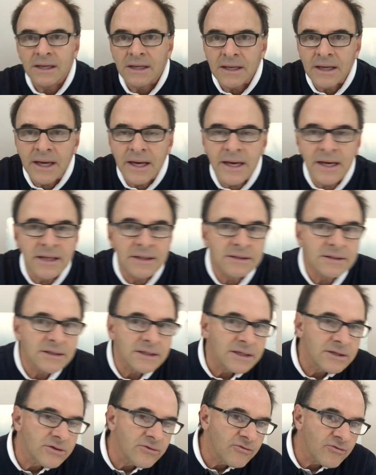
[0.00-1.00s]
And
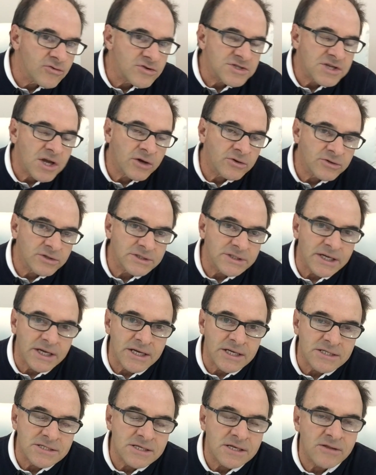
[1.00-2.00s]
in the first 100
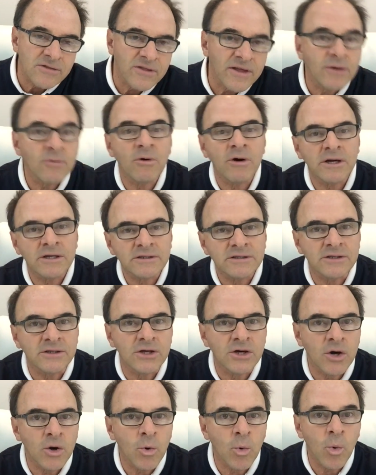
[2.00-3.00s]
days, they wanted to
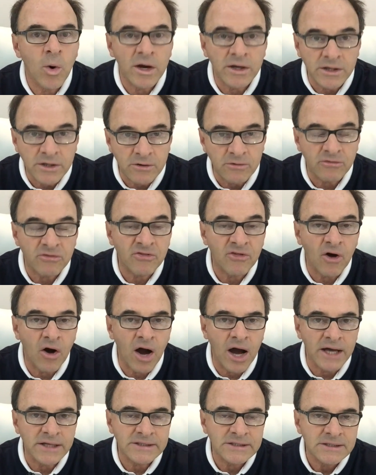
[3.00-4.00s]
know what you
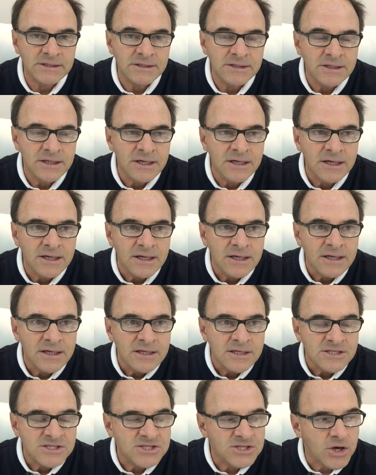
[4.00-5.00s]
thought.
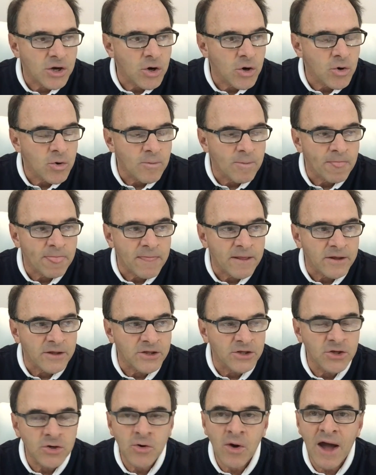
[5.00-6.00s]
So
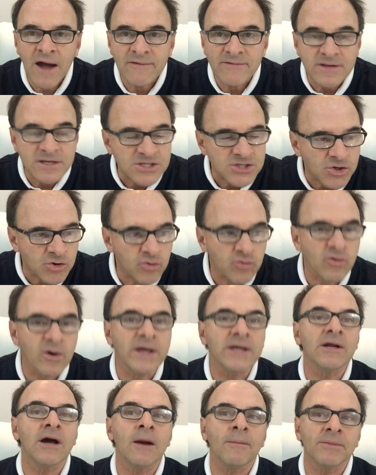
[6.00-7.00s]
you had this great
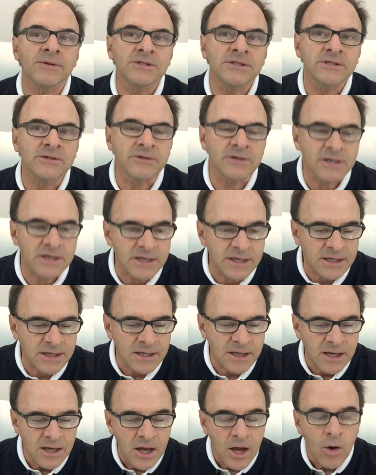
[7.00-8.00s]
opportunity
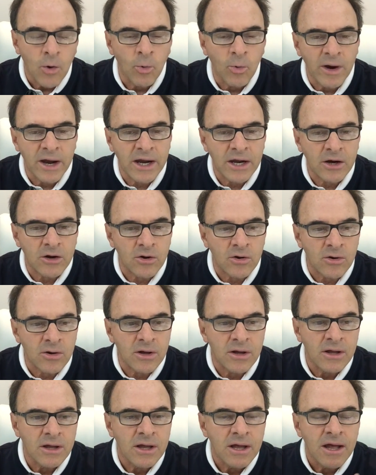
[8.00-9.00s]
where
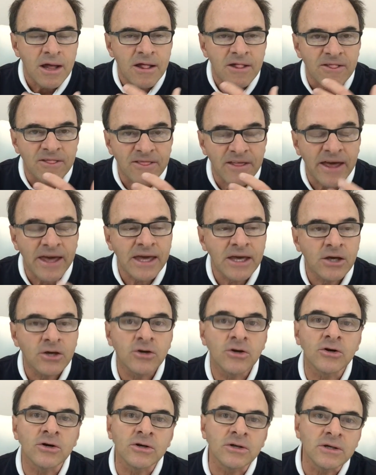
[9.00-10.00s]
they
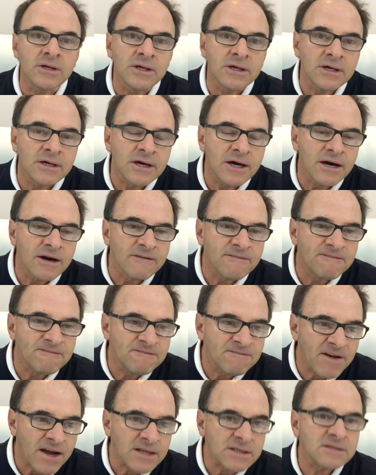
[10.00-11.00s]
could
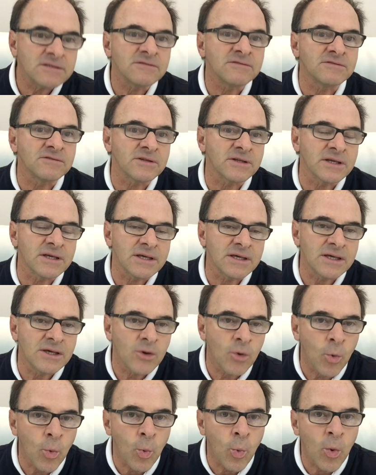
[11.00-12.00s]
effectively
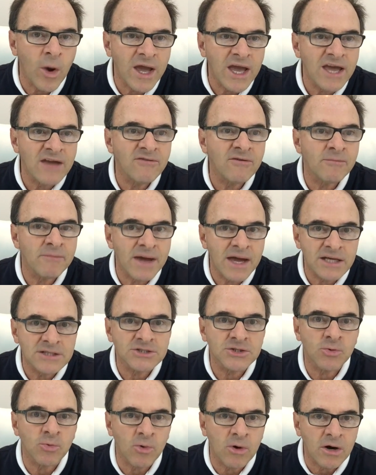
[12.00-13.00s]
wave a magic
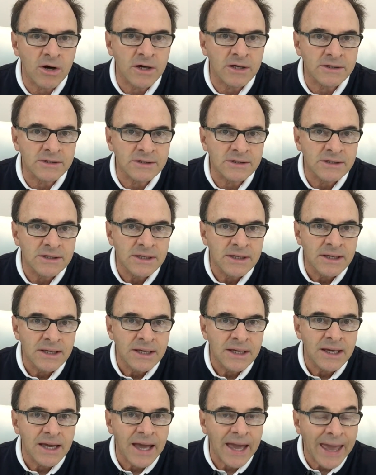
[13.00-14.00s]
wand
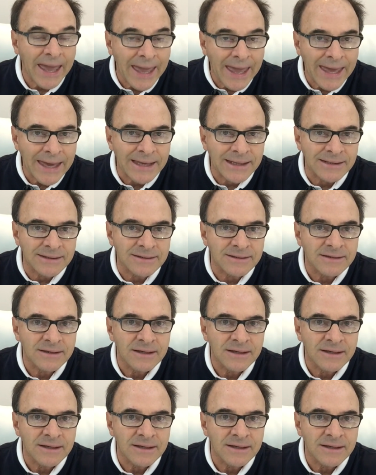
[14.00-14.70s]
and